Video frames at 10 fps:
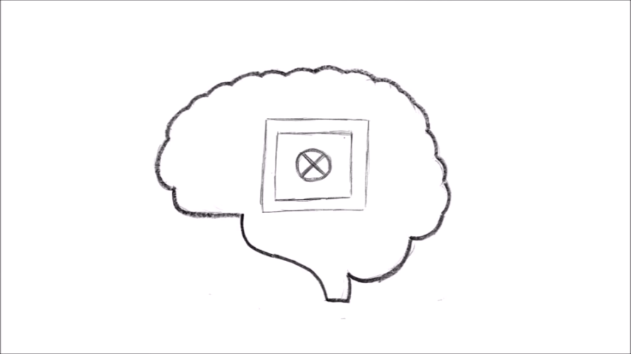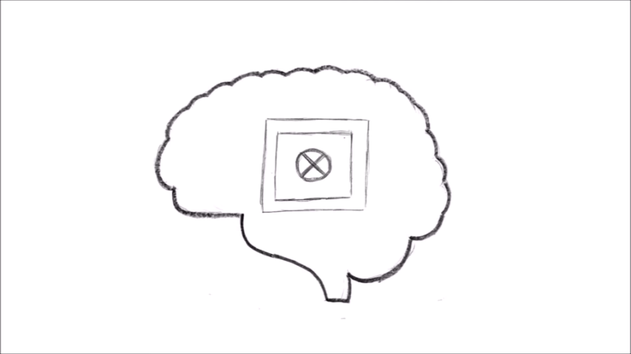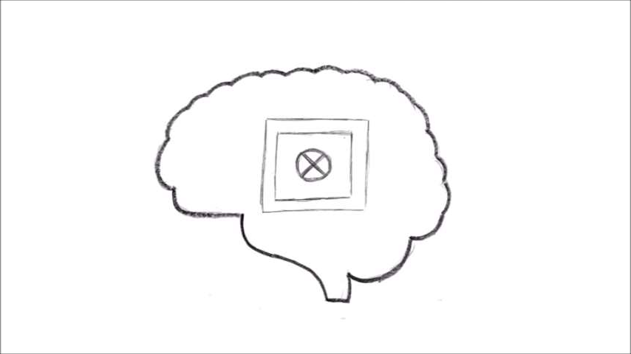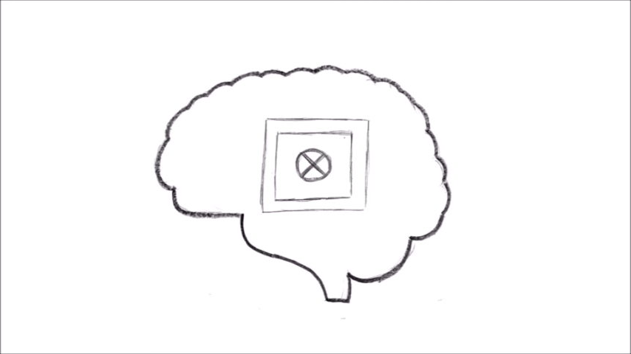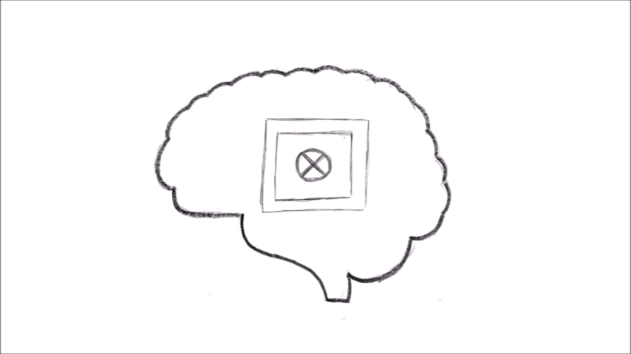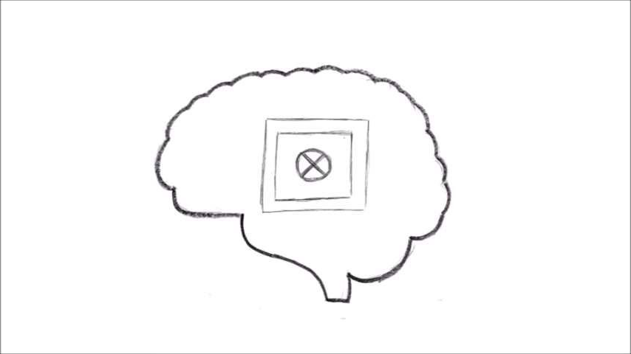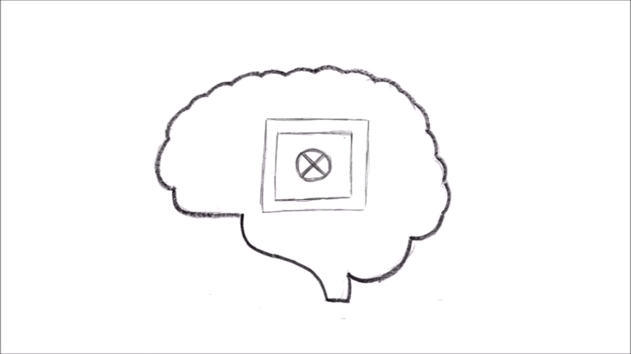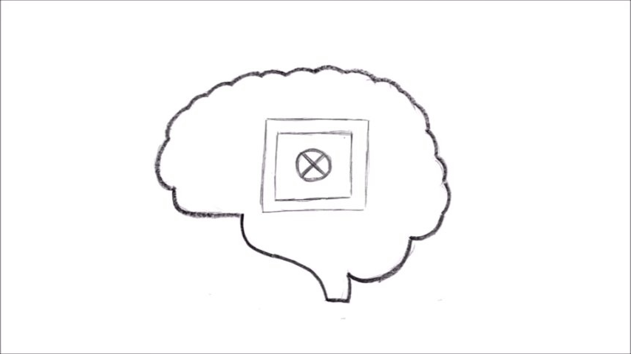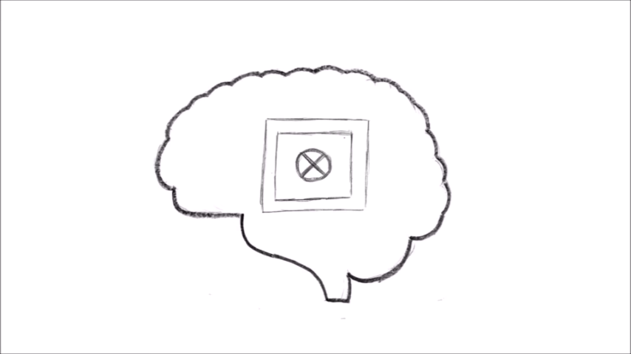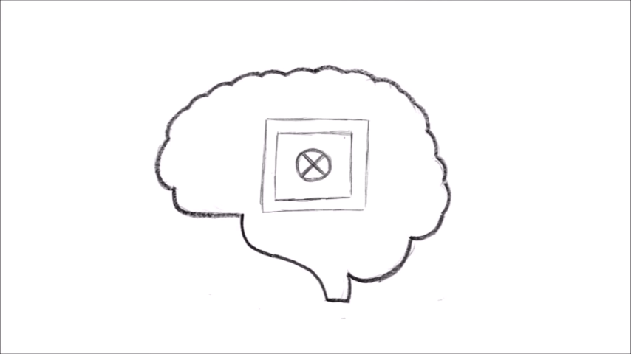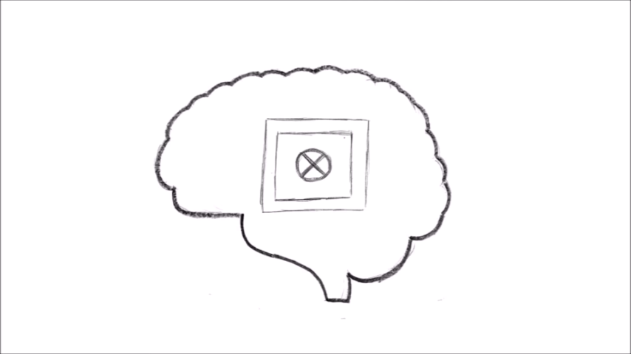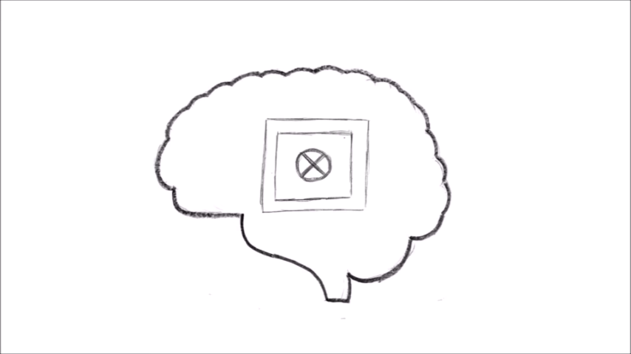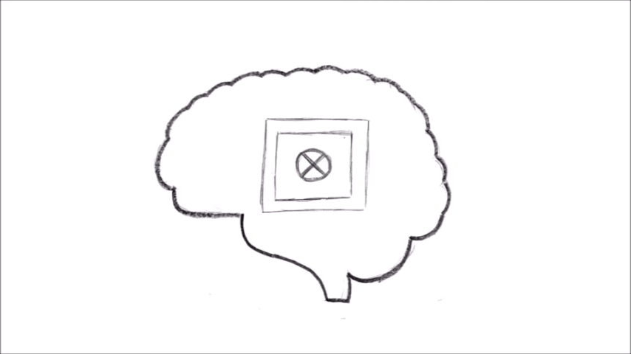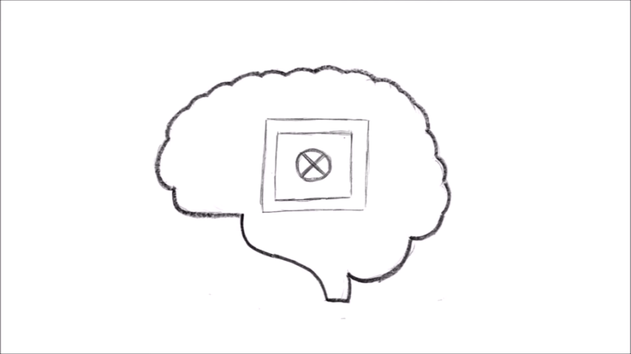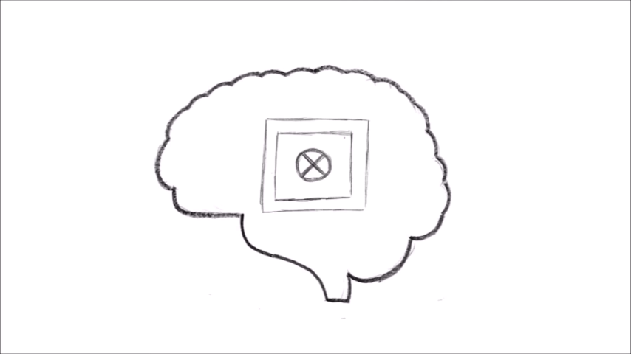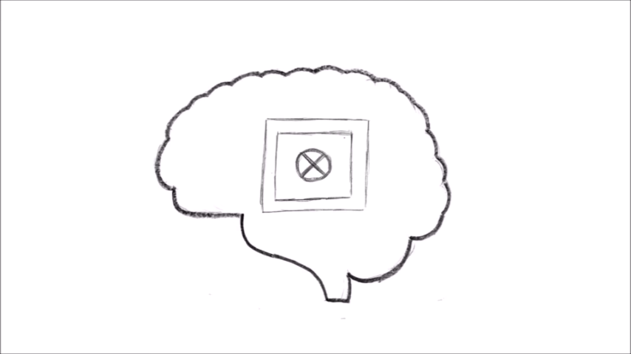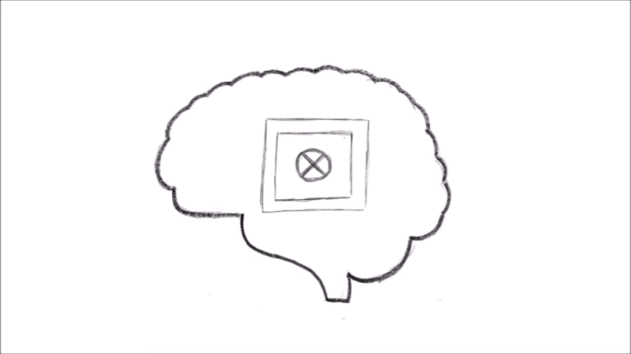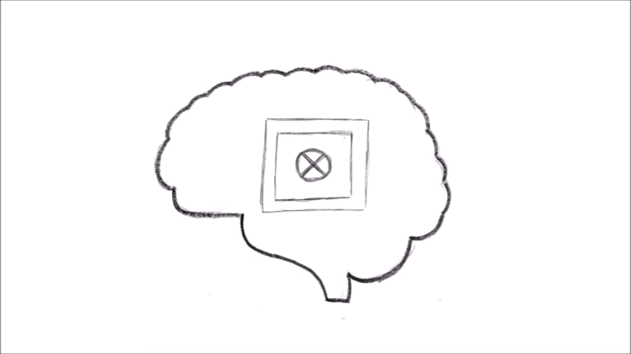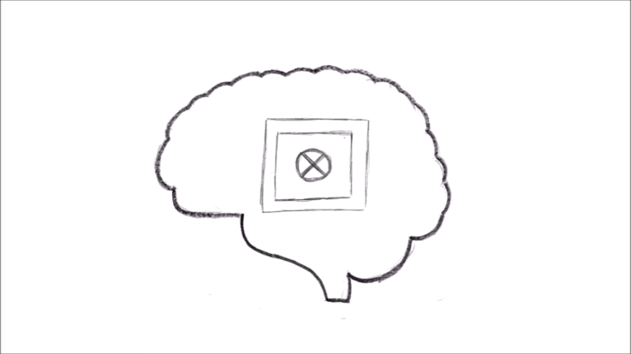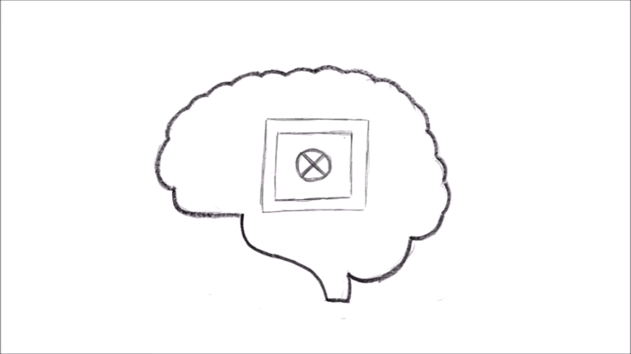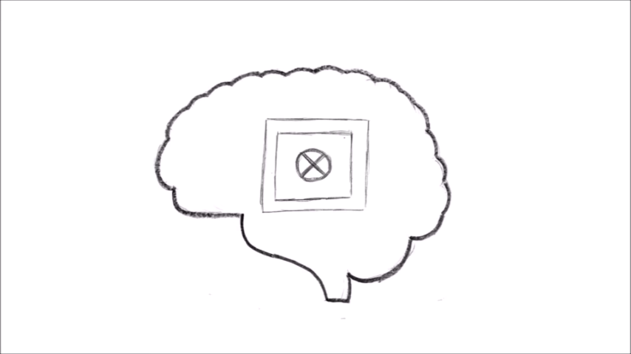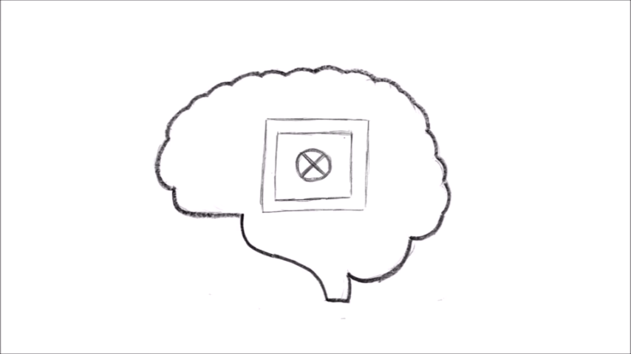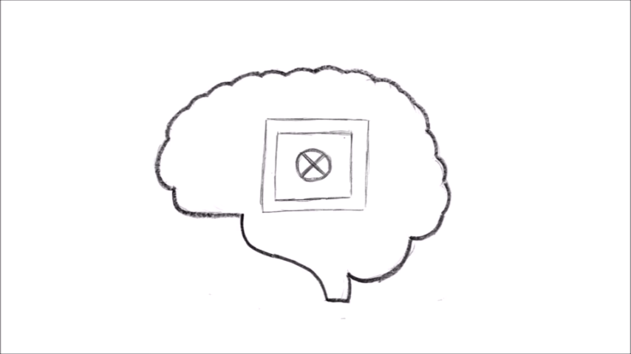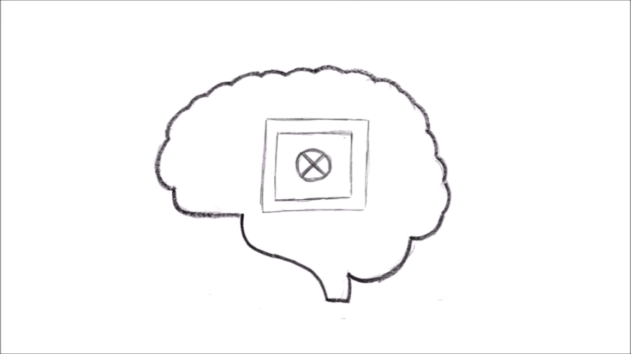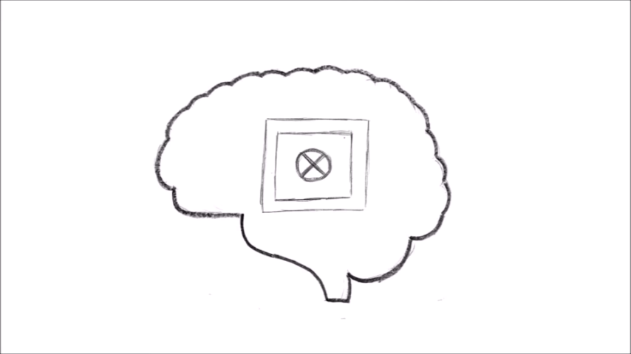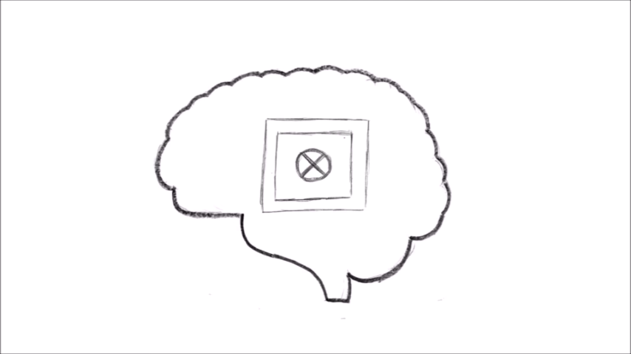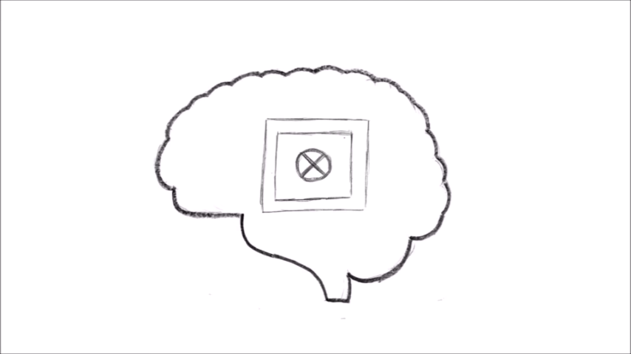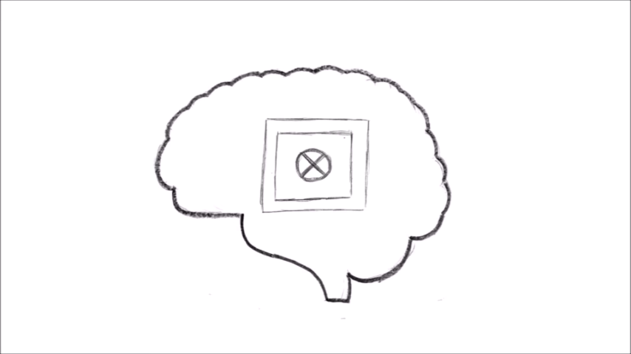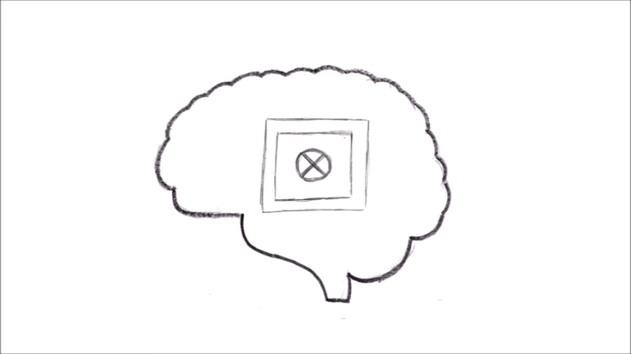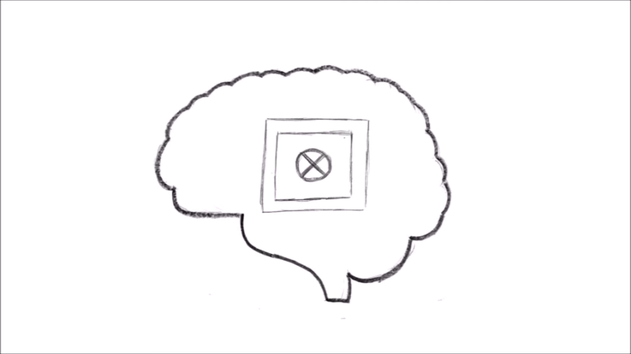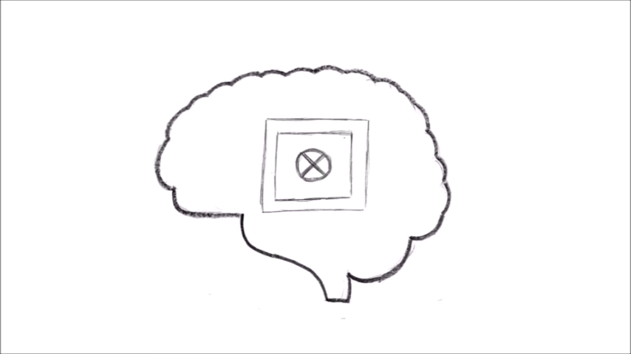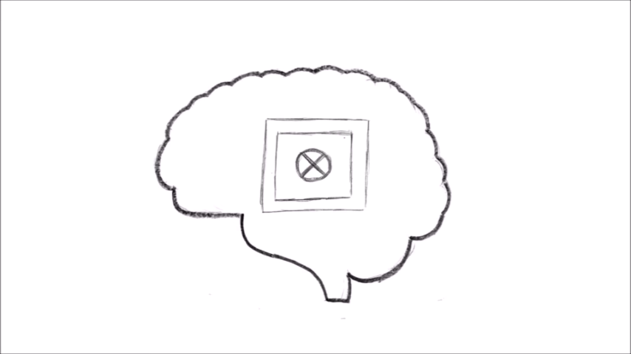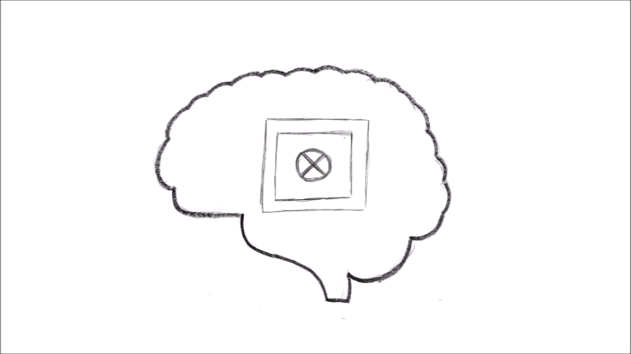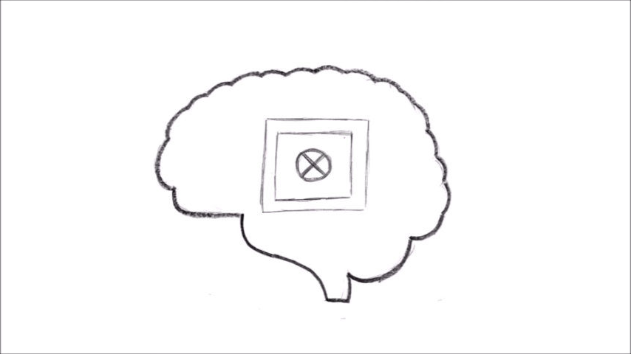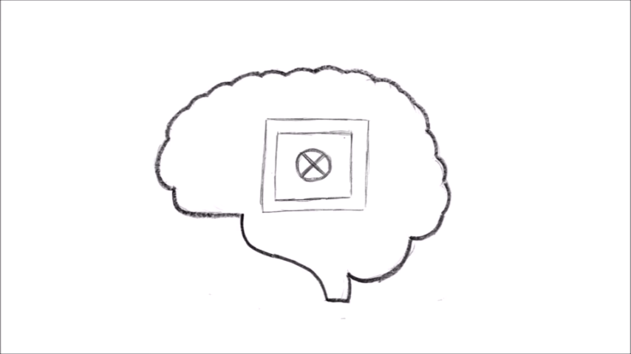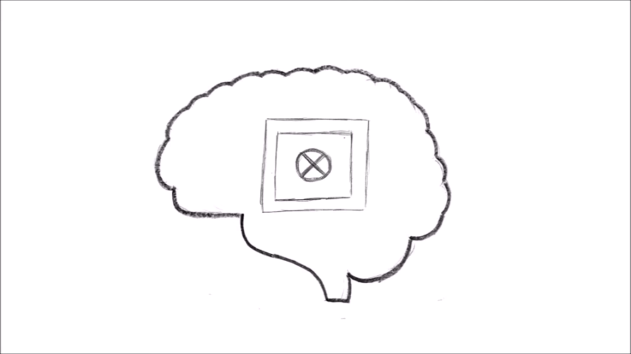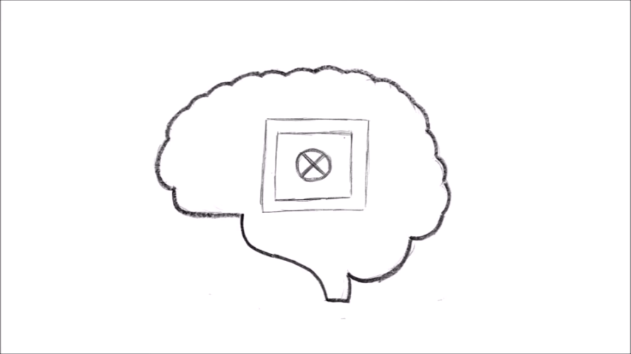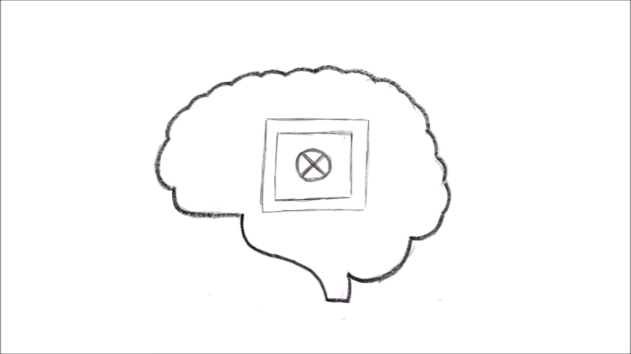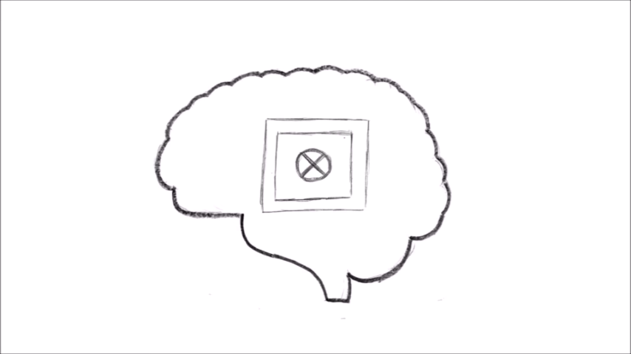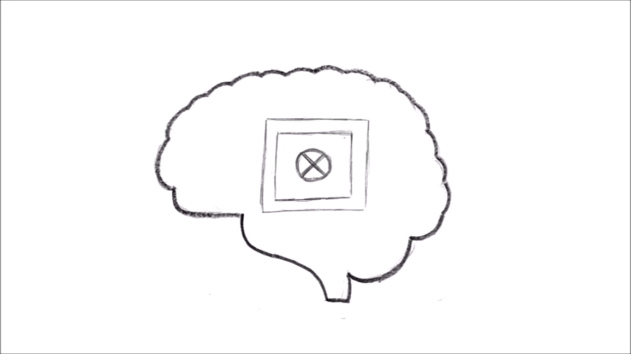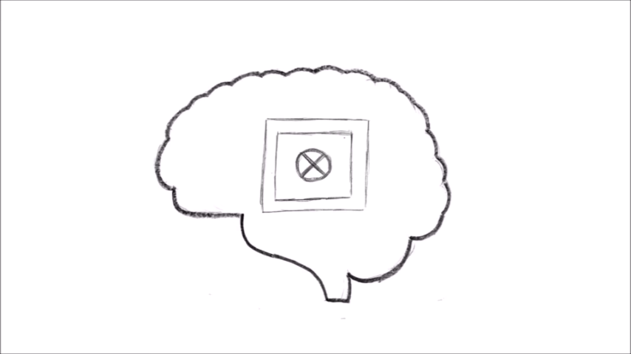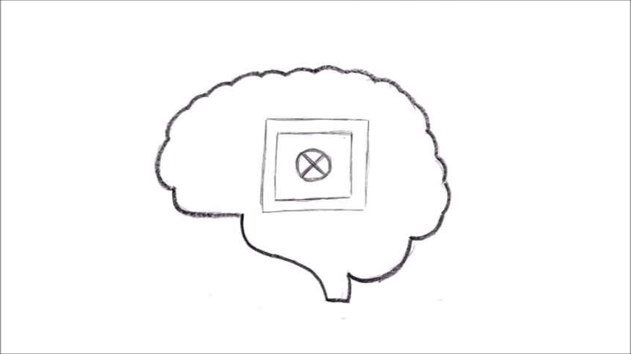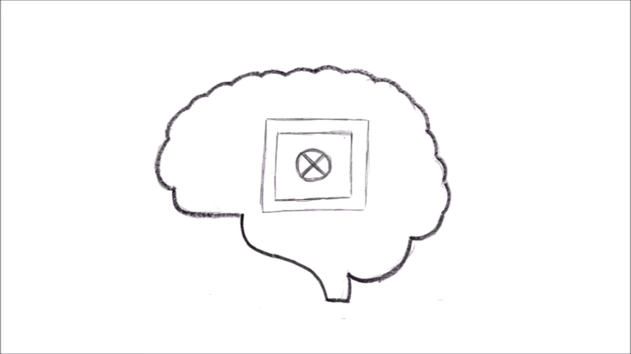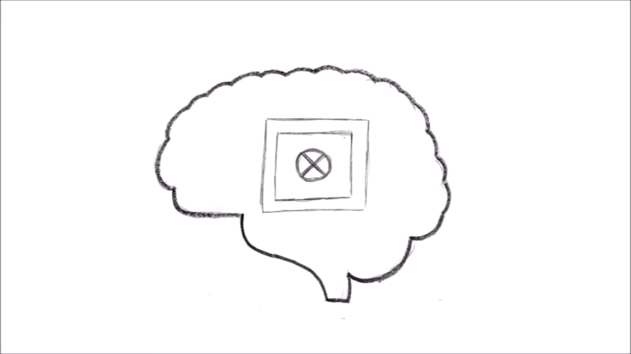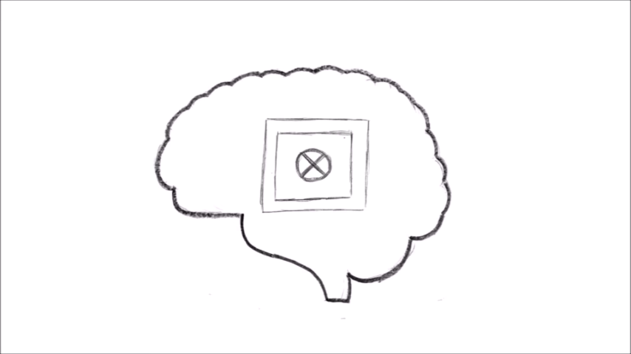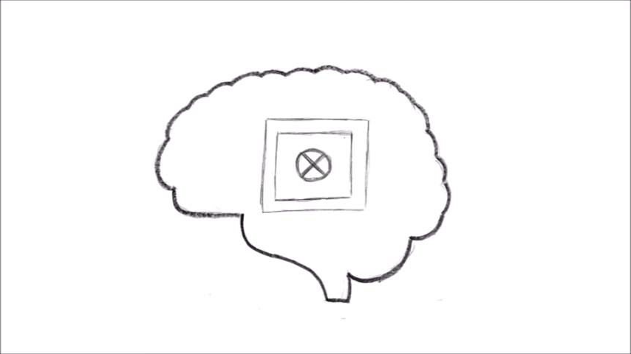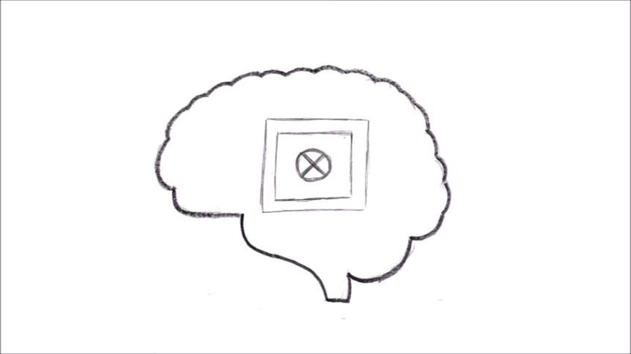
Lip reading: No face is visible, so there are no lips to read.